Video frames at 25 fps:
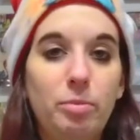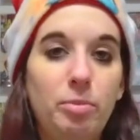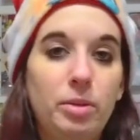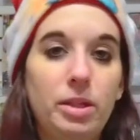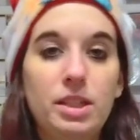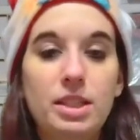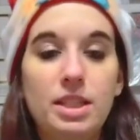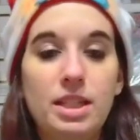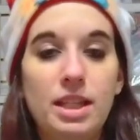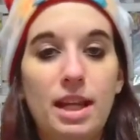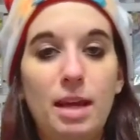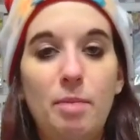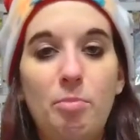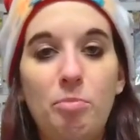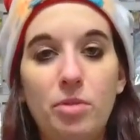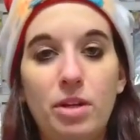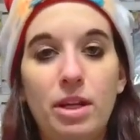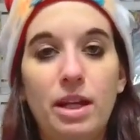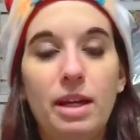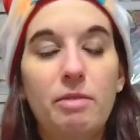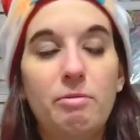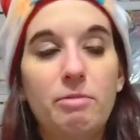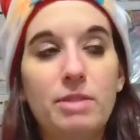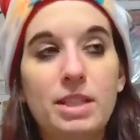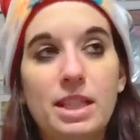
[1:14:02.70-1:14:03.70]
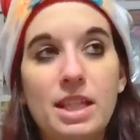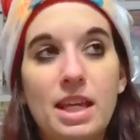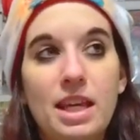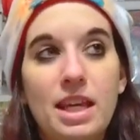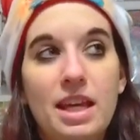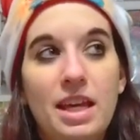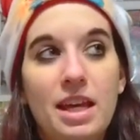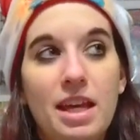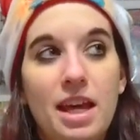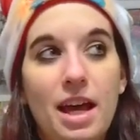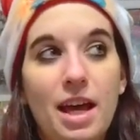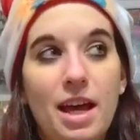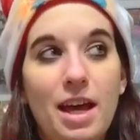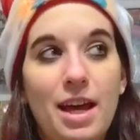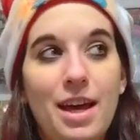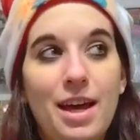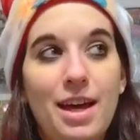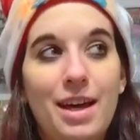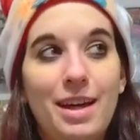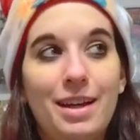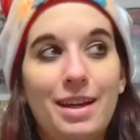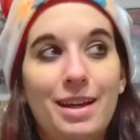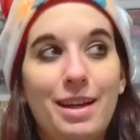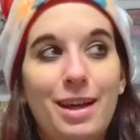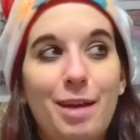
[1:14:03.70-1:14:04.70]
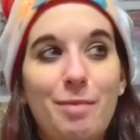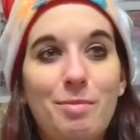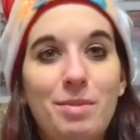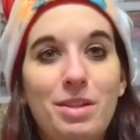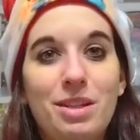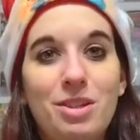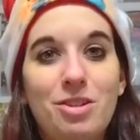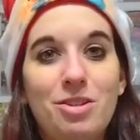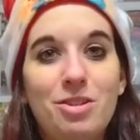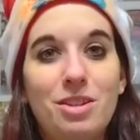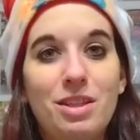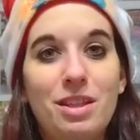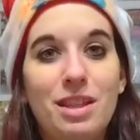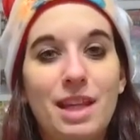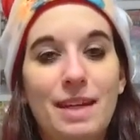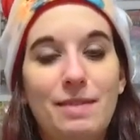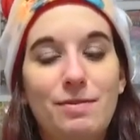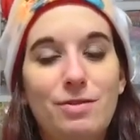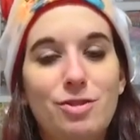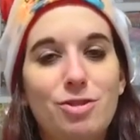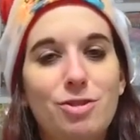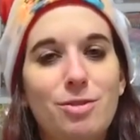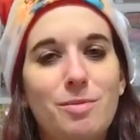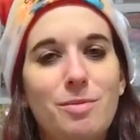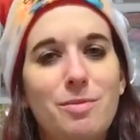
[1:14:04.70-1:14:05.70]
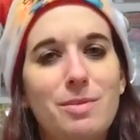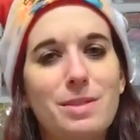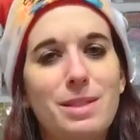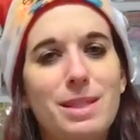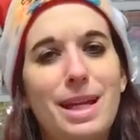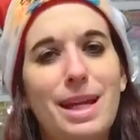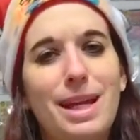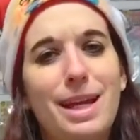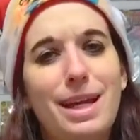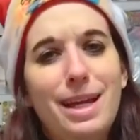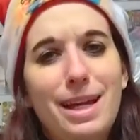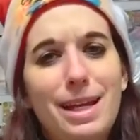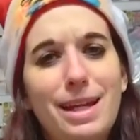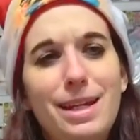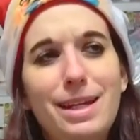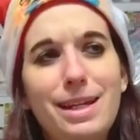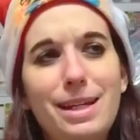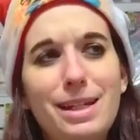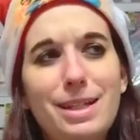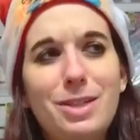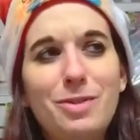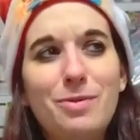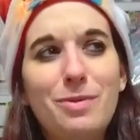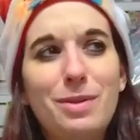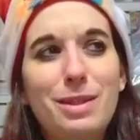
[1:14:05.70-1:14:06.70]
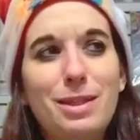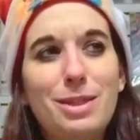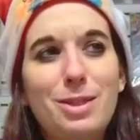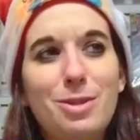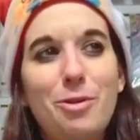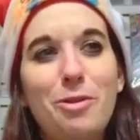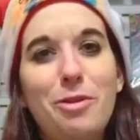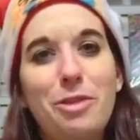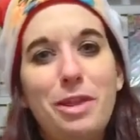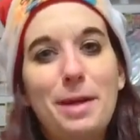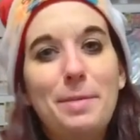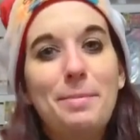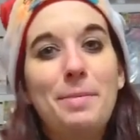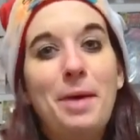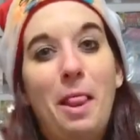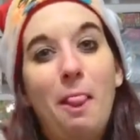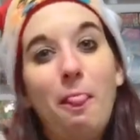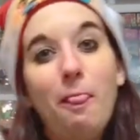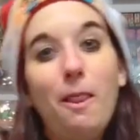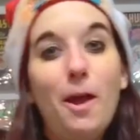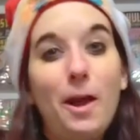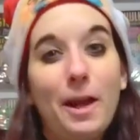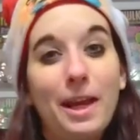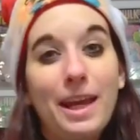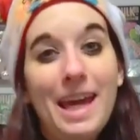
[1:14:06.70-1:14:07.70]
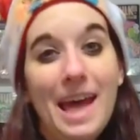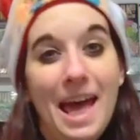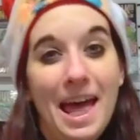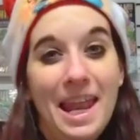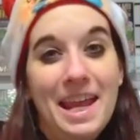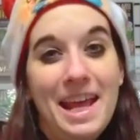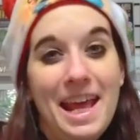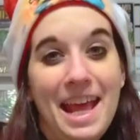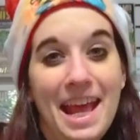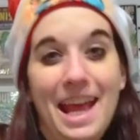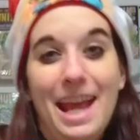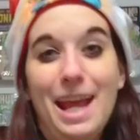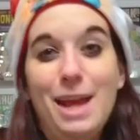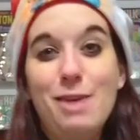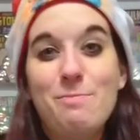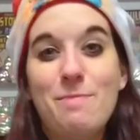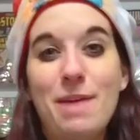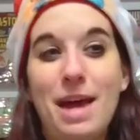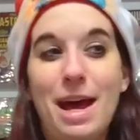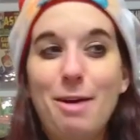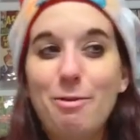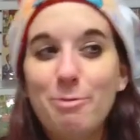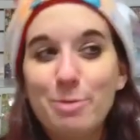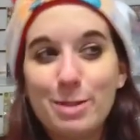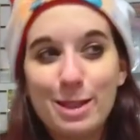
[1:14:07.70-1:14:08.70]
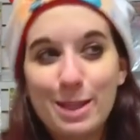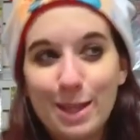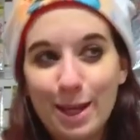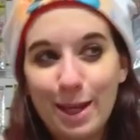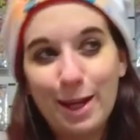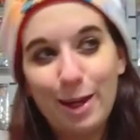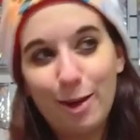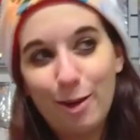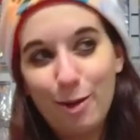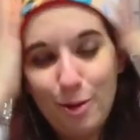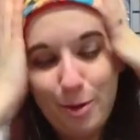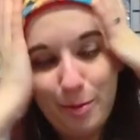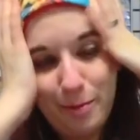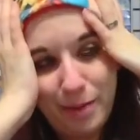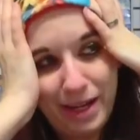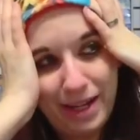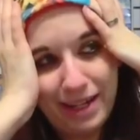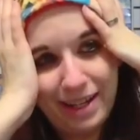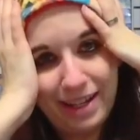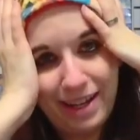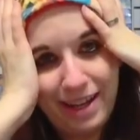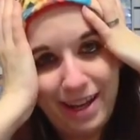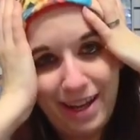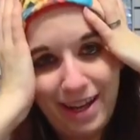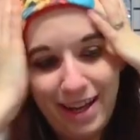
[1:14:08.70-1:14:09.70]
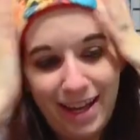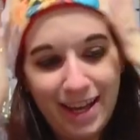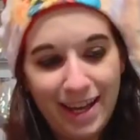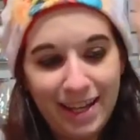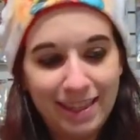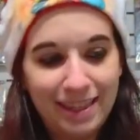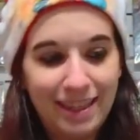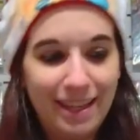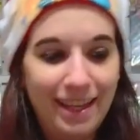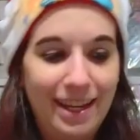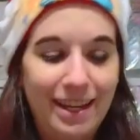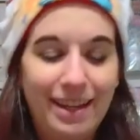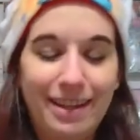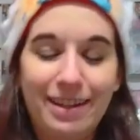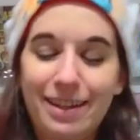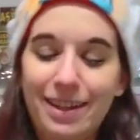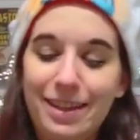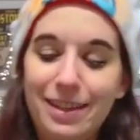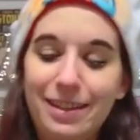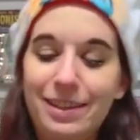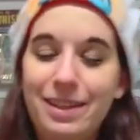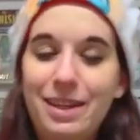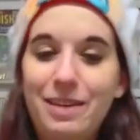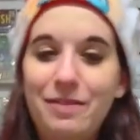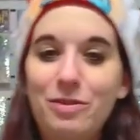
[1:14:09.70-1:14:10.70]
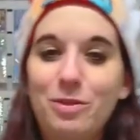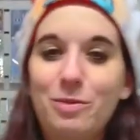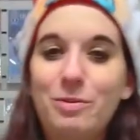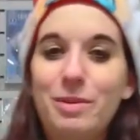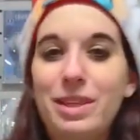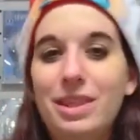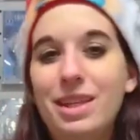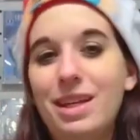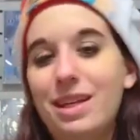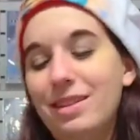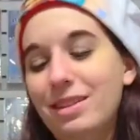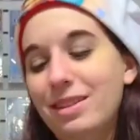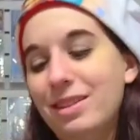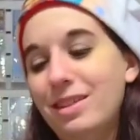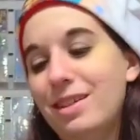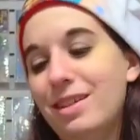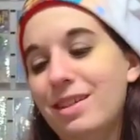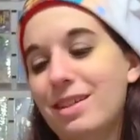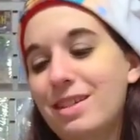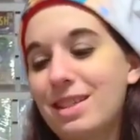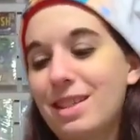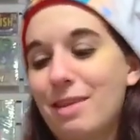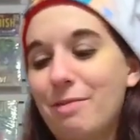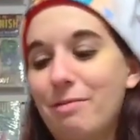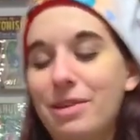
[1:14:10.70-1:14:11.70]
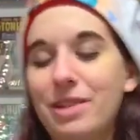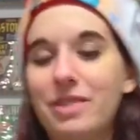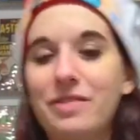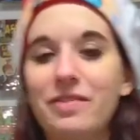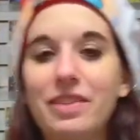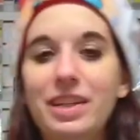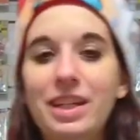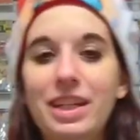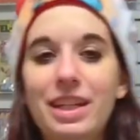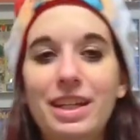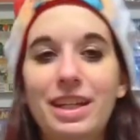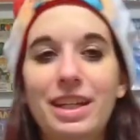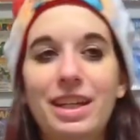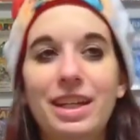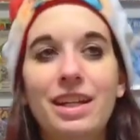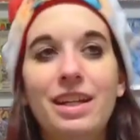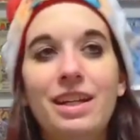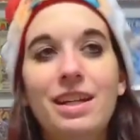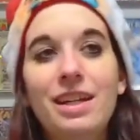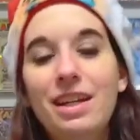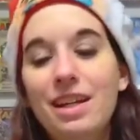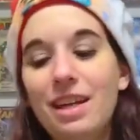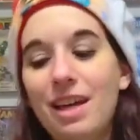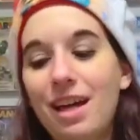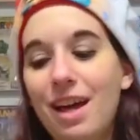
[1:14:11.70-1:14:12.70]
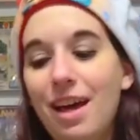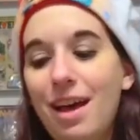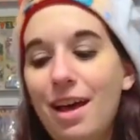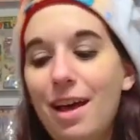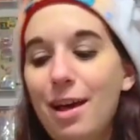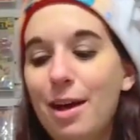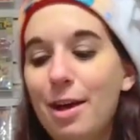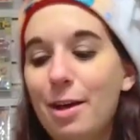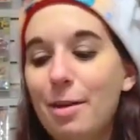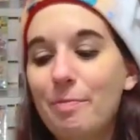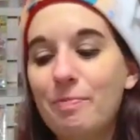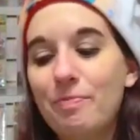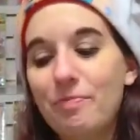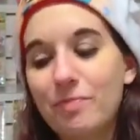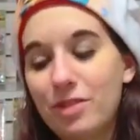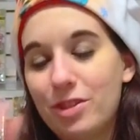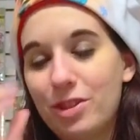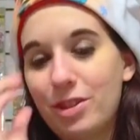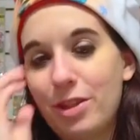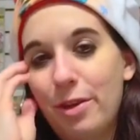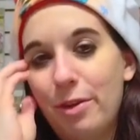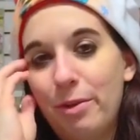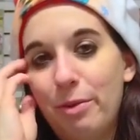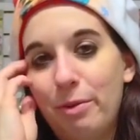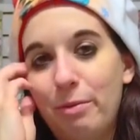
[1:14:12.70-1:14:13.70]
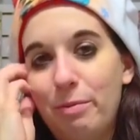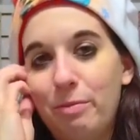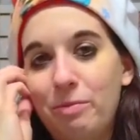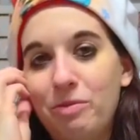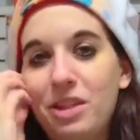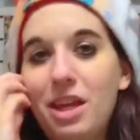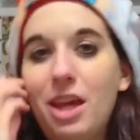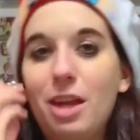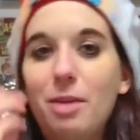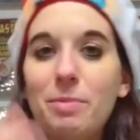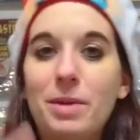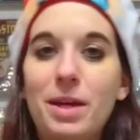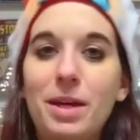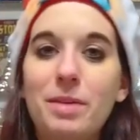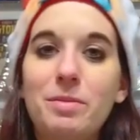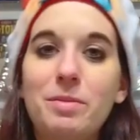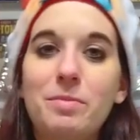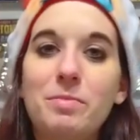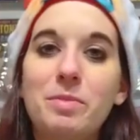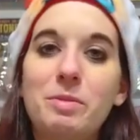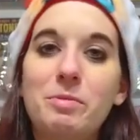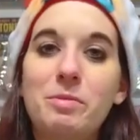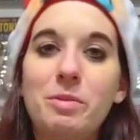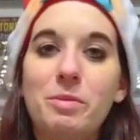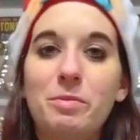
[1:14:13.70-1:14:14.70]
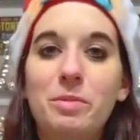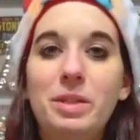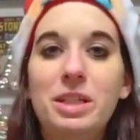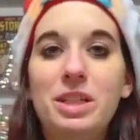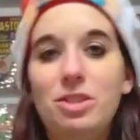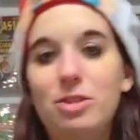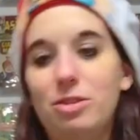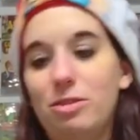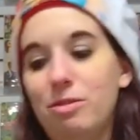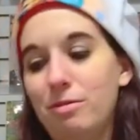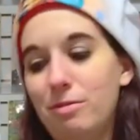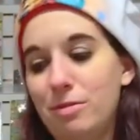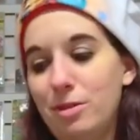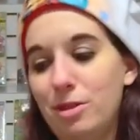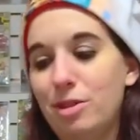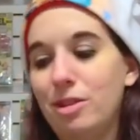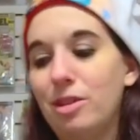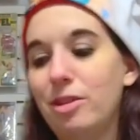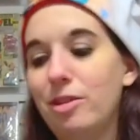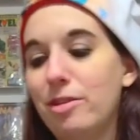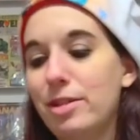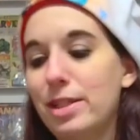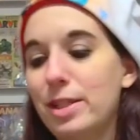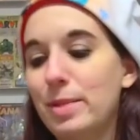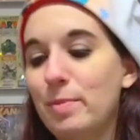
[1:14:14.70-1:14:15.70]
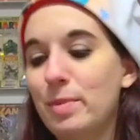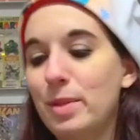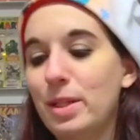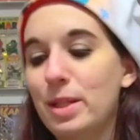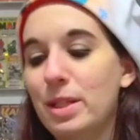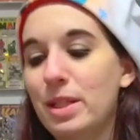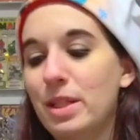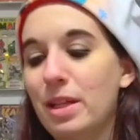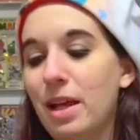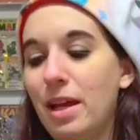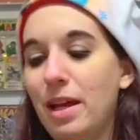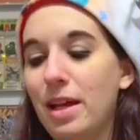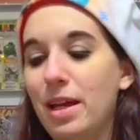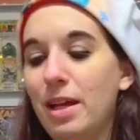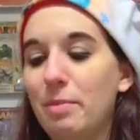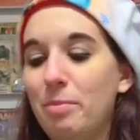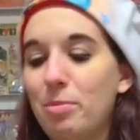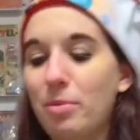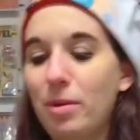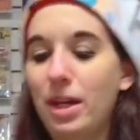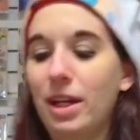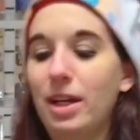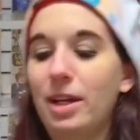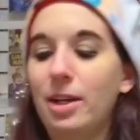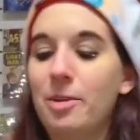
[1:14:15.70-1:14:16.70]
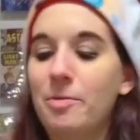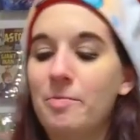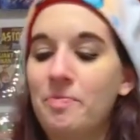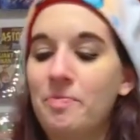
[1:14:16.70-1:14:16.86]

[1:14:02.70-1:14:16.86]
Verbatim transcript: picked it up when I was uh, coming to do the live stream and was like, I didn't get to read this whole thing, but look at it. And Matt was like, Oh my God, like, I love the way that looks. I want to read it. Um, so that'll probably be what we do during Christmas uh, mm-hmm. break.